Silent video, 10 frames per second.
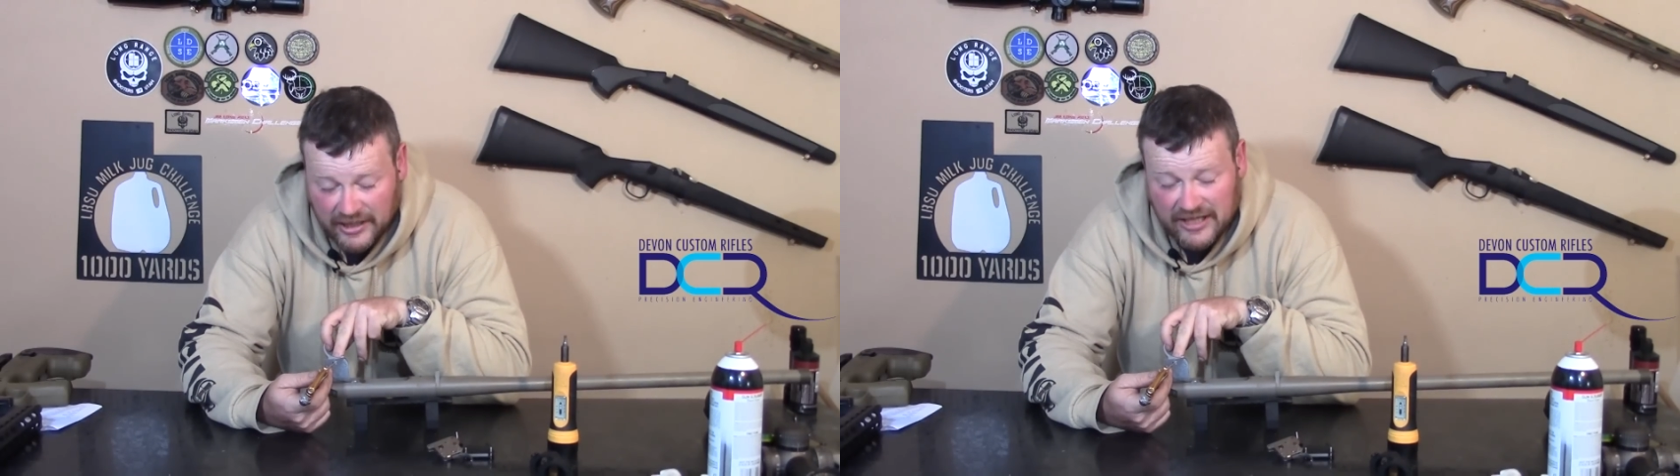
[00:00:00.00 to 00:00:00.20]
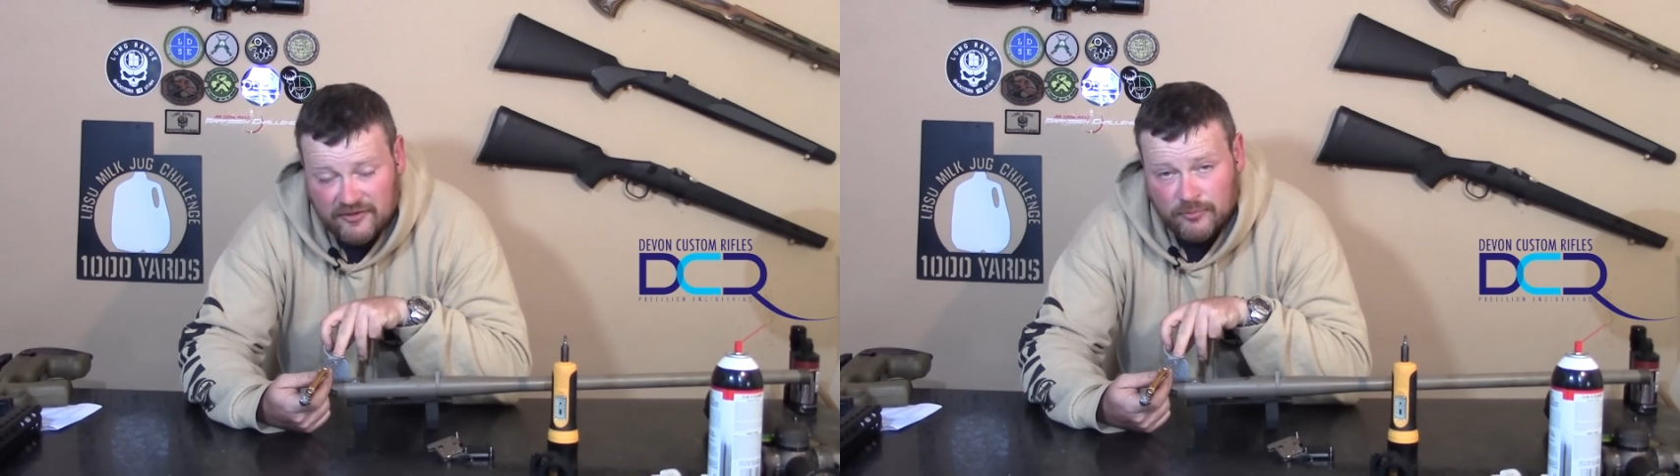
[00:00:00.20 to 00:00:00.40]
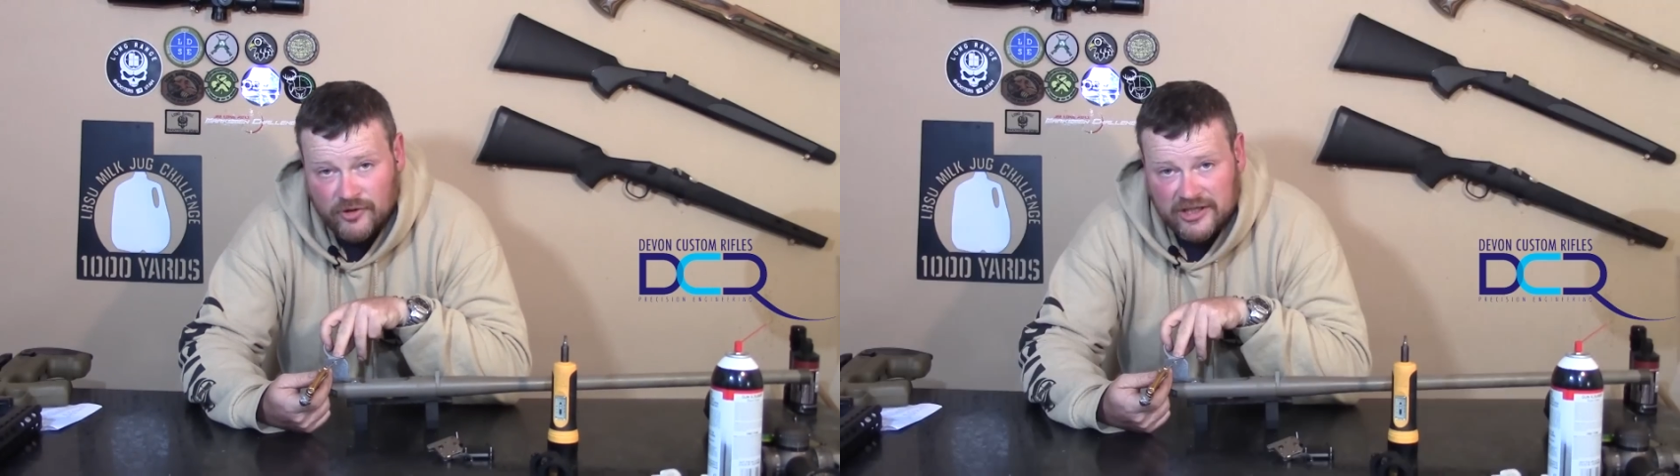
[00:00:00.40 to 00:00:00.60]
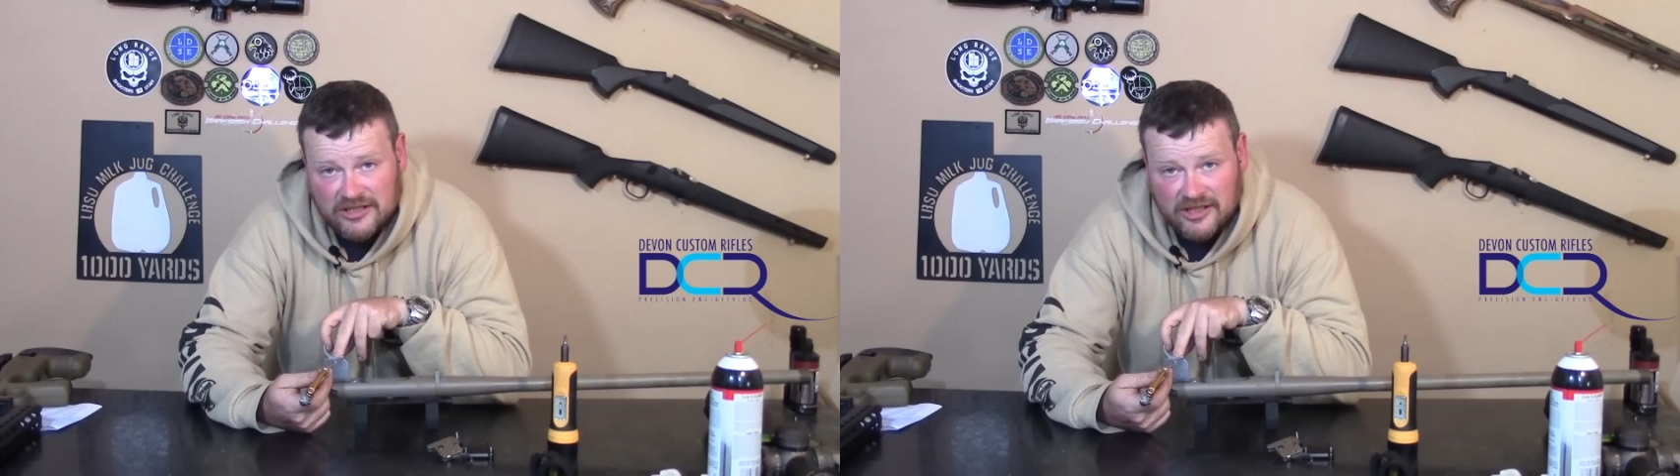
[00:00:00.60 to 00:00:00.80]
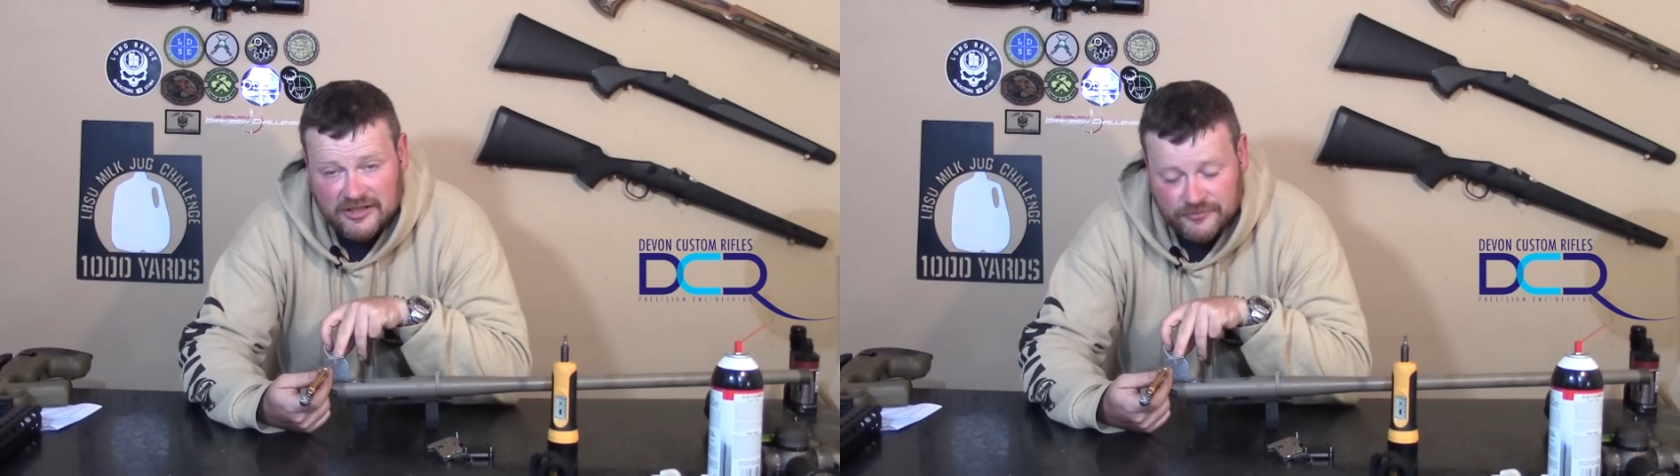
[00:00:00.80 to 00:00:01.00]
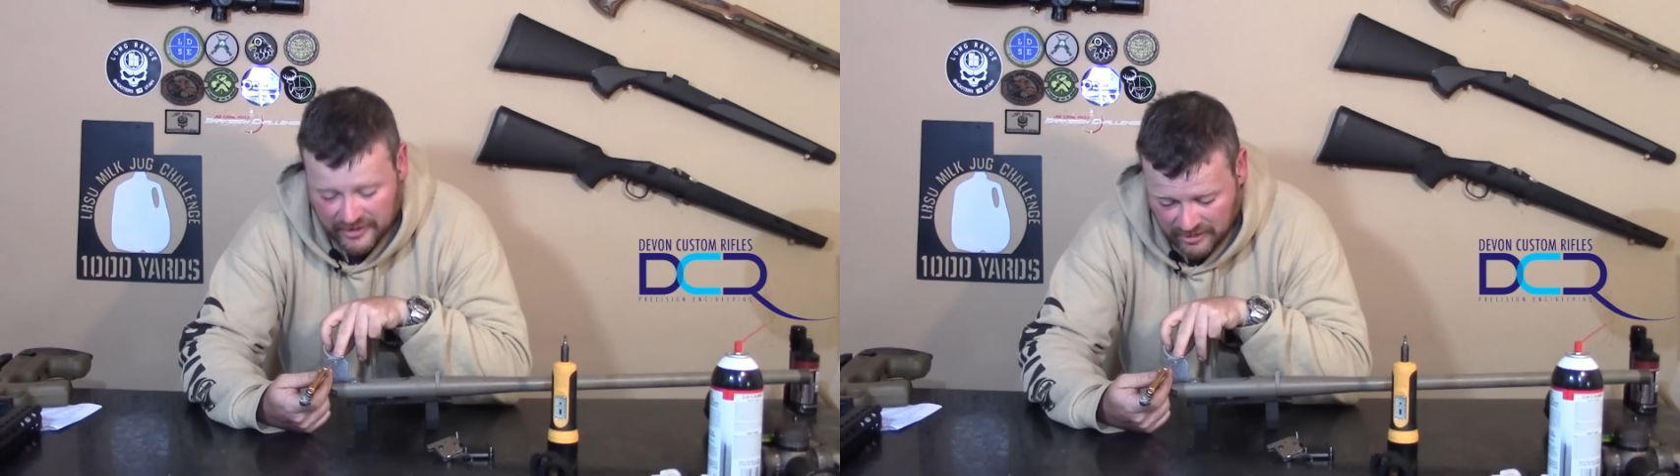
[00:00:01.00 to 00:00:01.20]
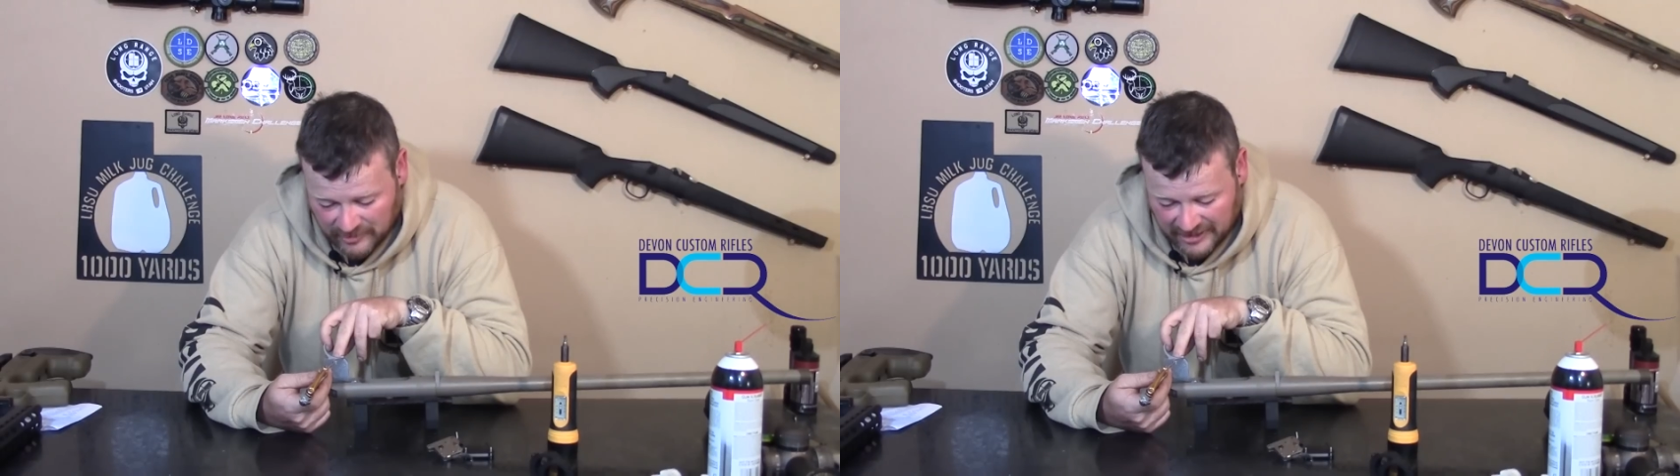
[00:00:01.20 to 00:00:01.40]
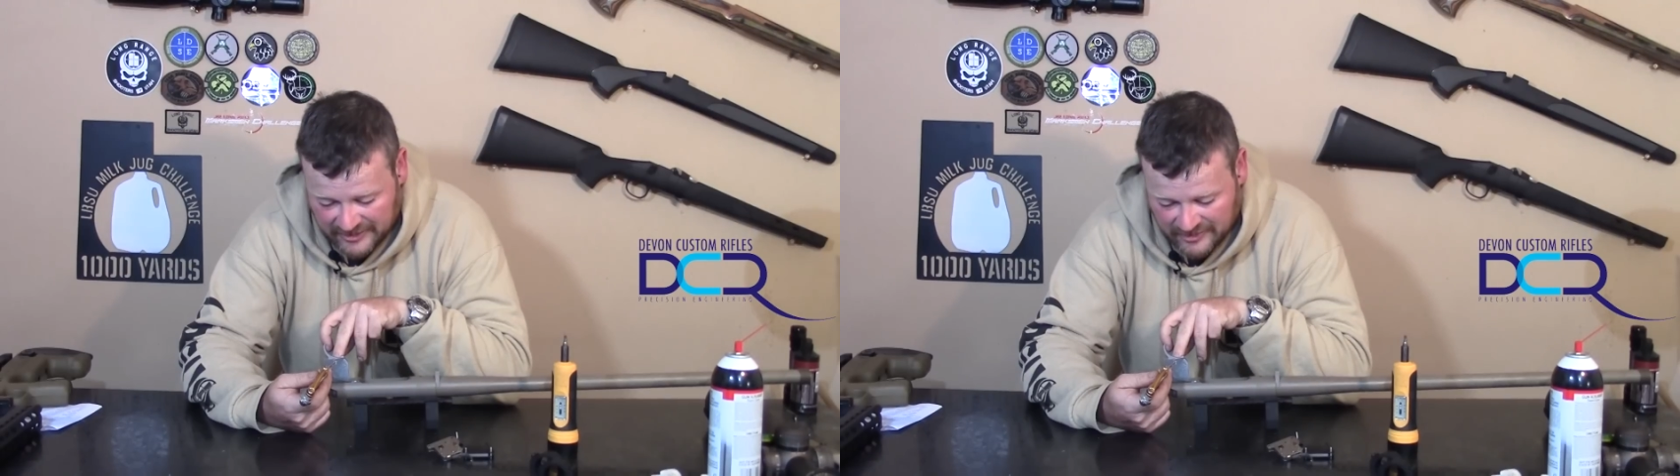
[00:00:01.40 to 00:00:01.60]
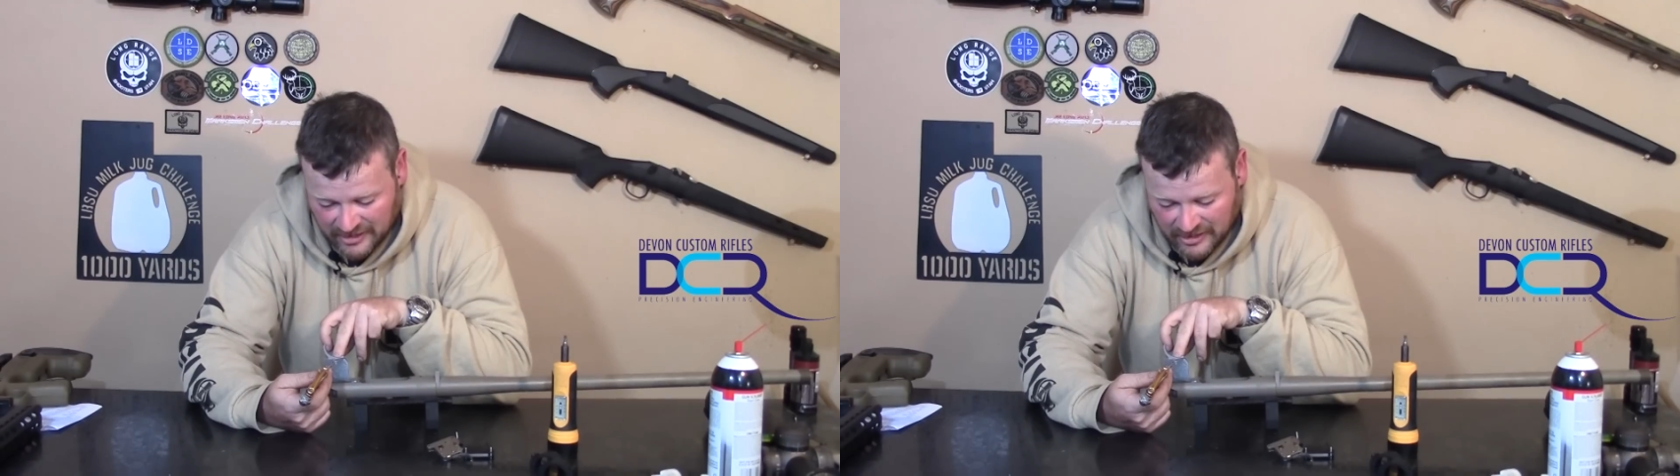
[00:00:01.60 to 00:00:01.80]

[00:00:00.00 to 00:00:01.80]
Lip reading: pivot point on the trigger blade,